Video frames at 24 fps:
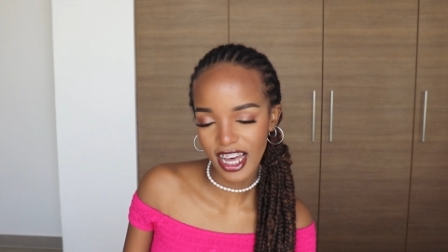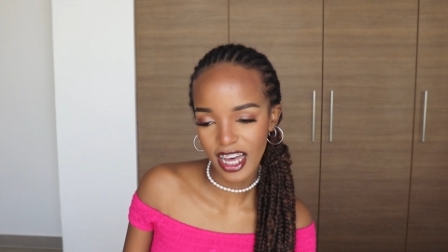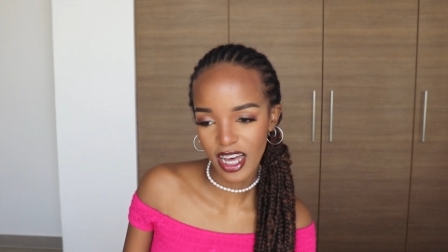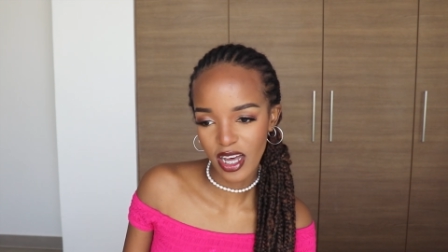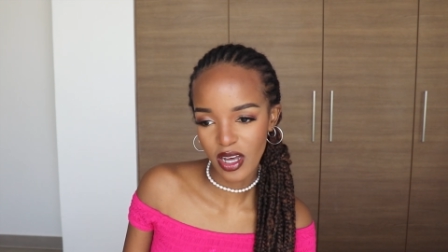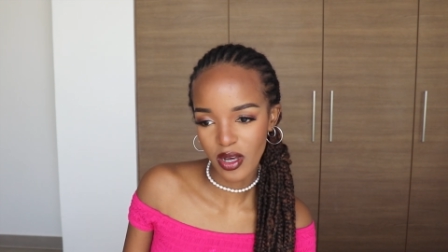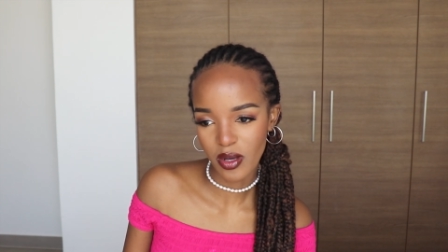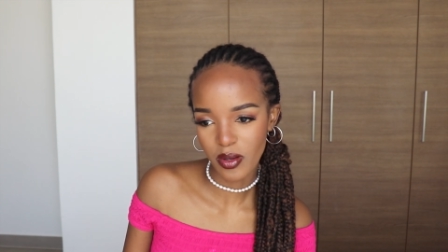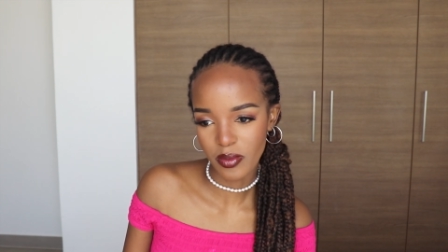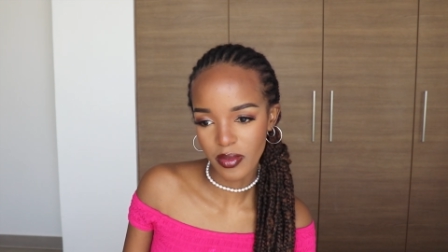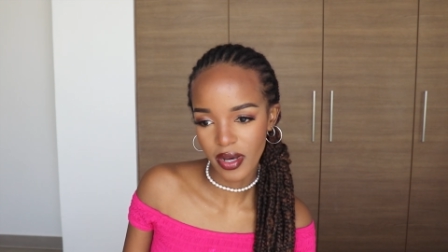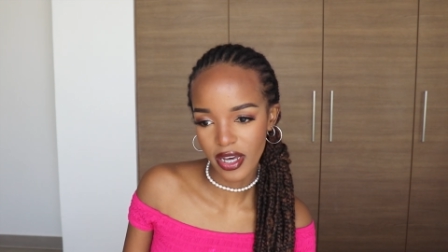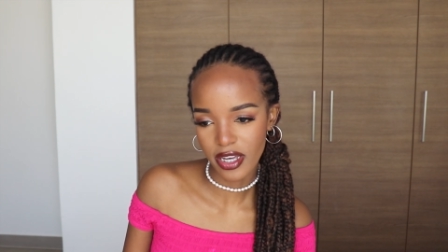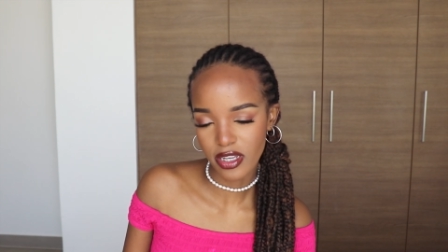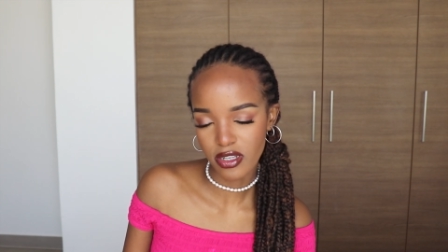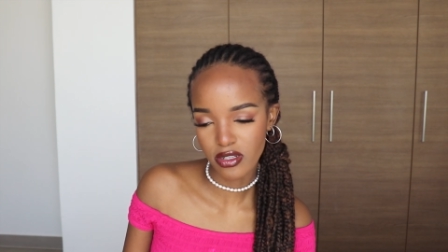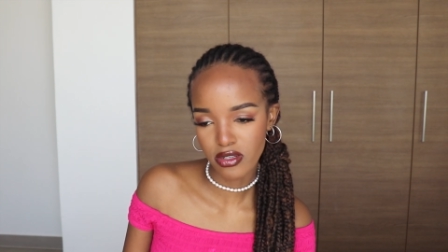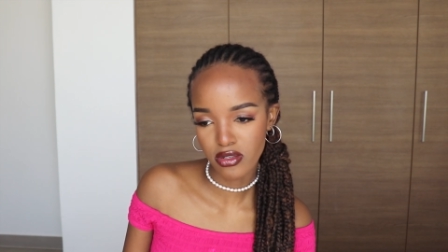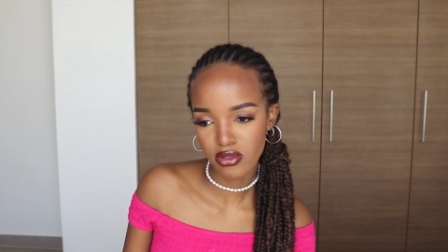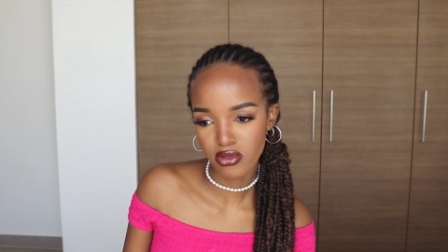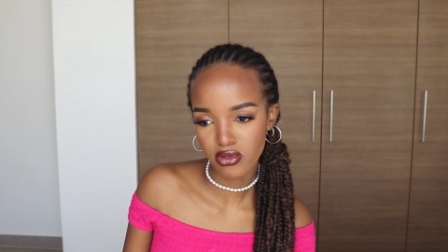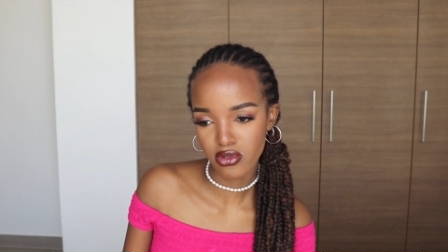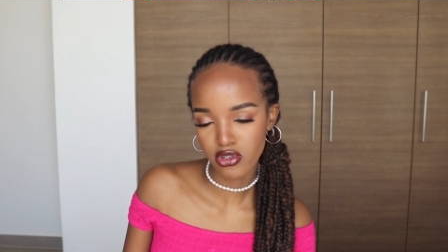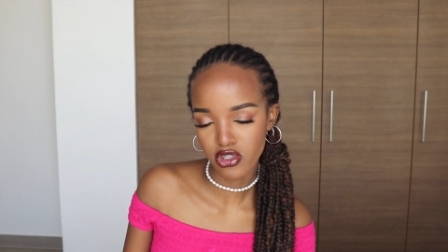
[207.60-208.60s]
um, I
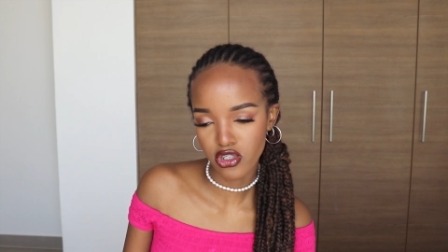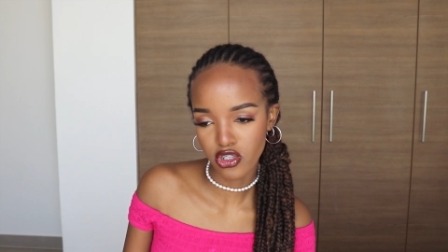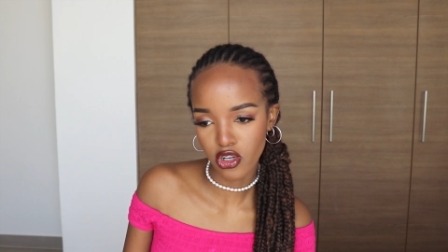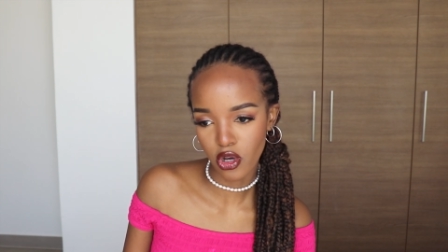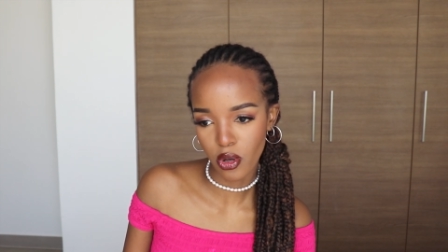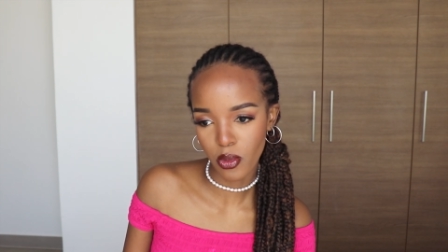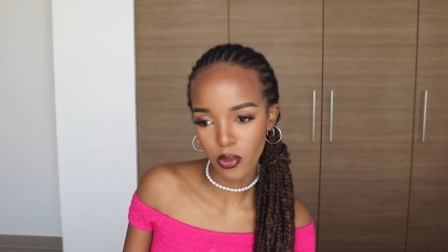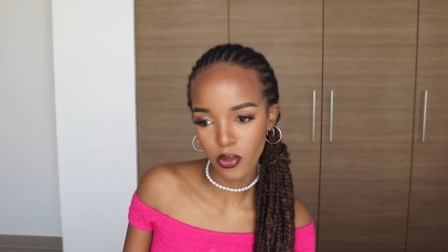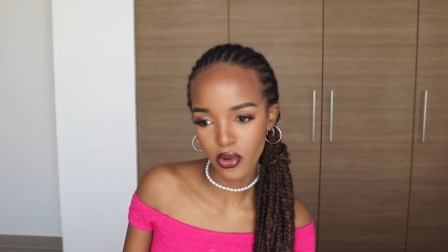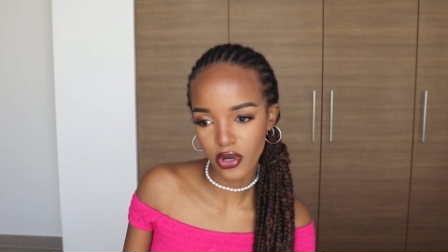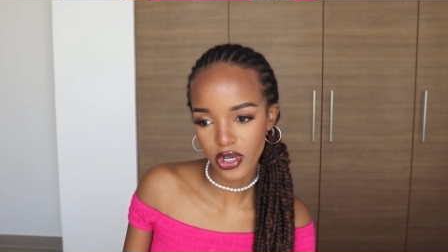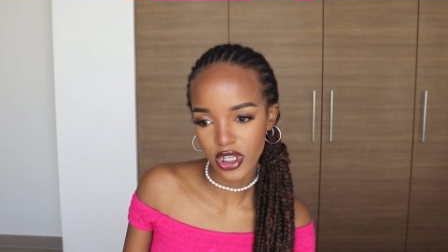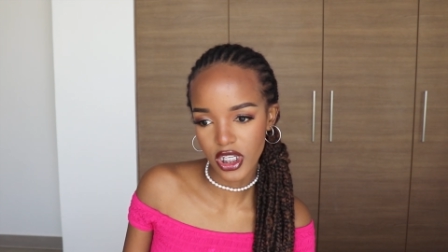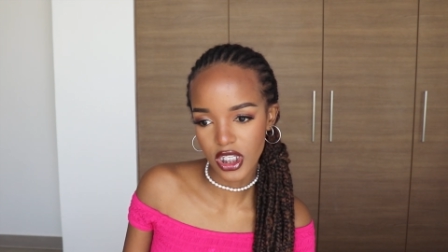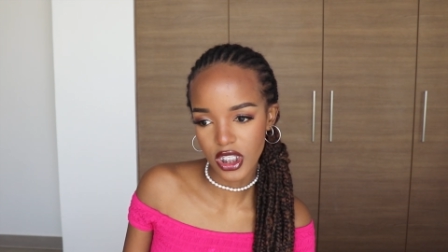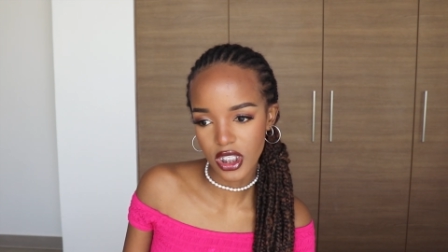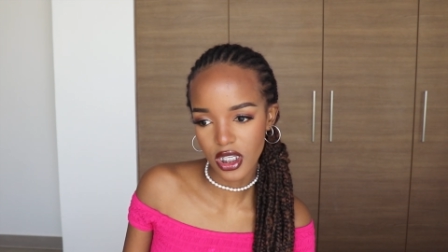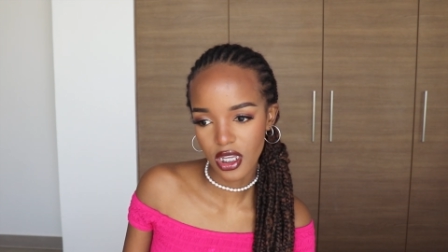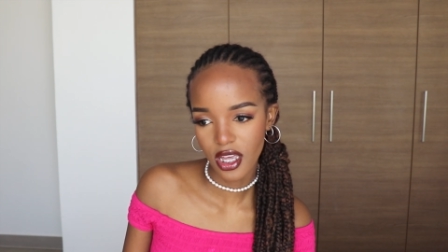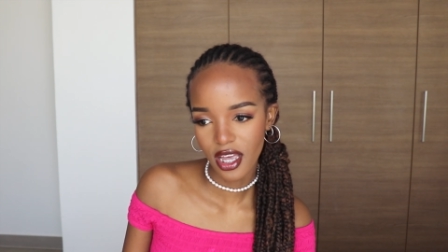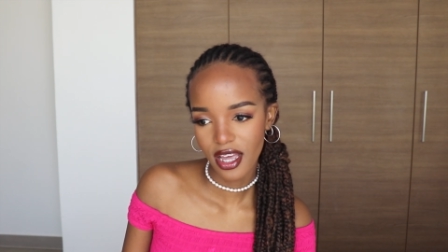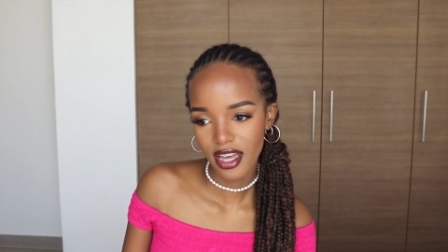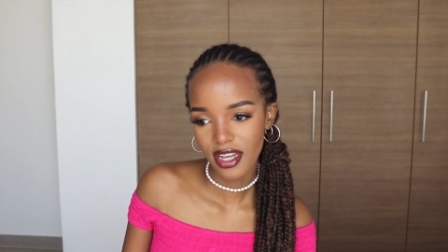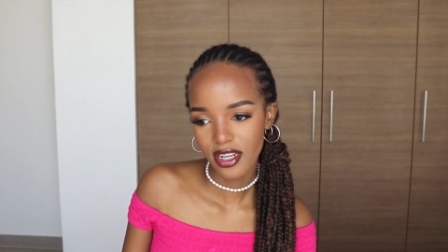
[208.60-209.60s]
used to shop was
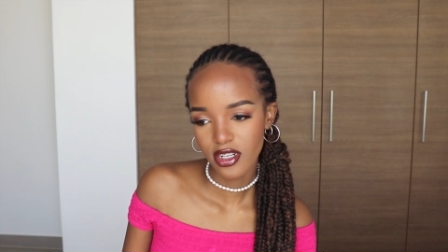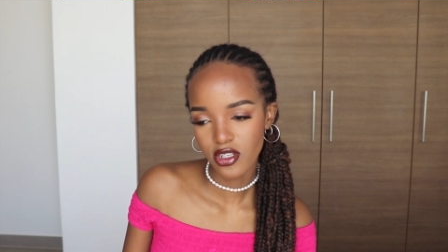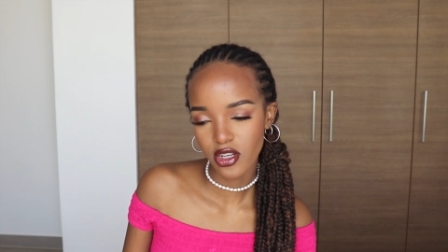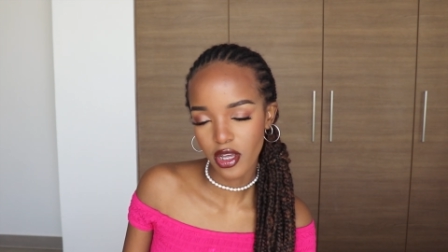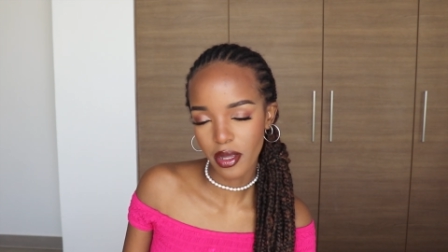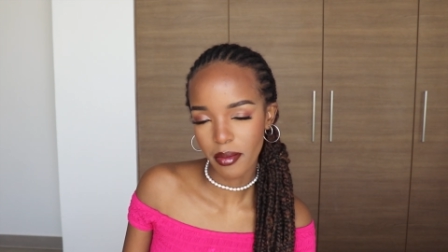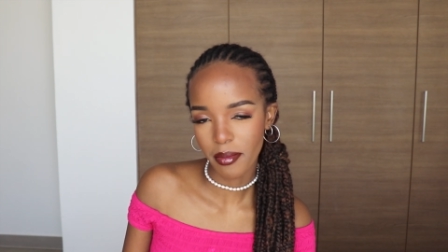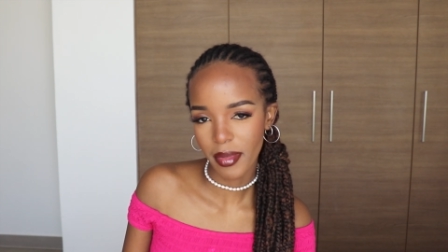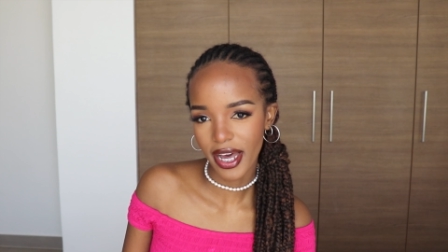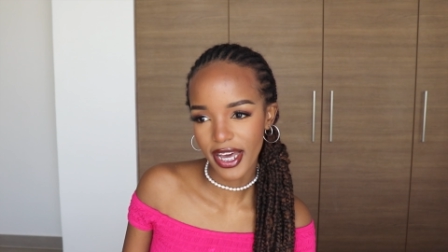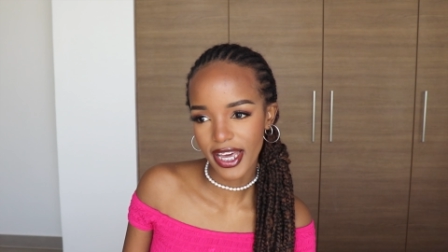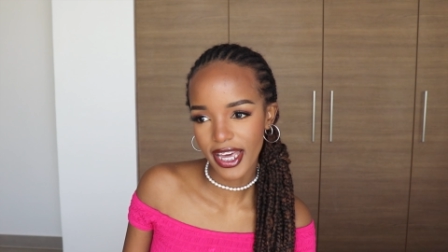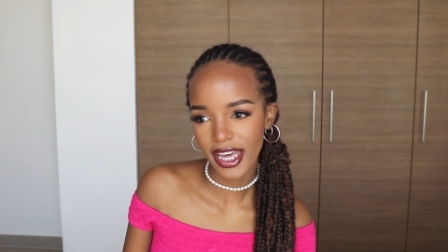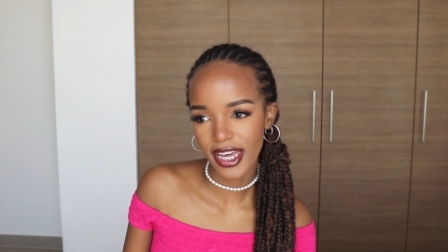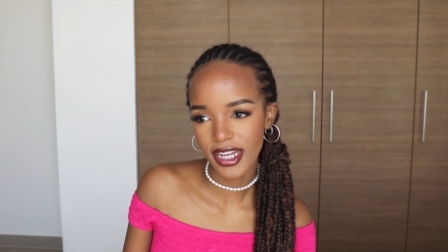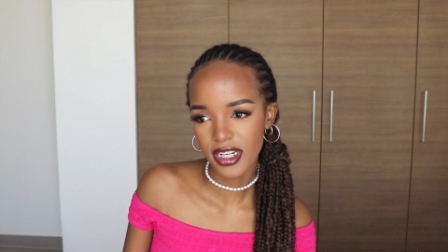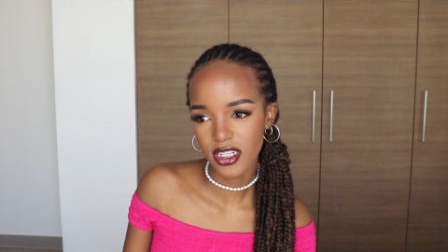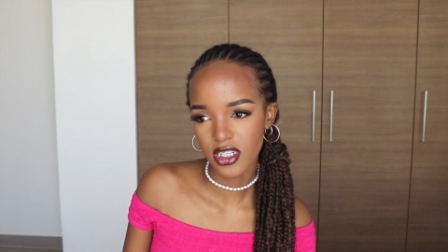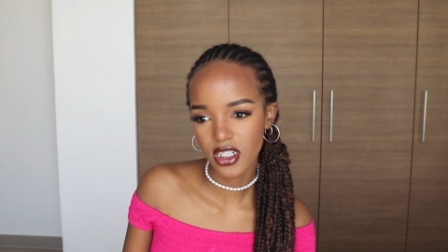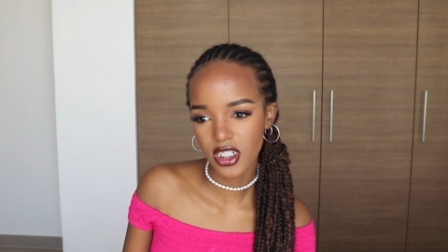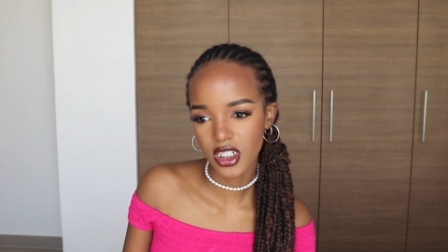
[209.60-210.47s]
Toi market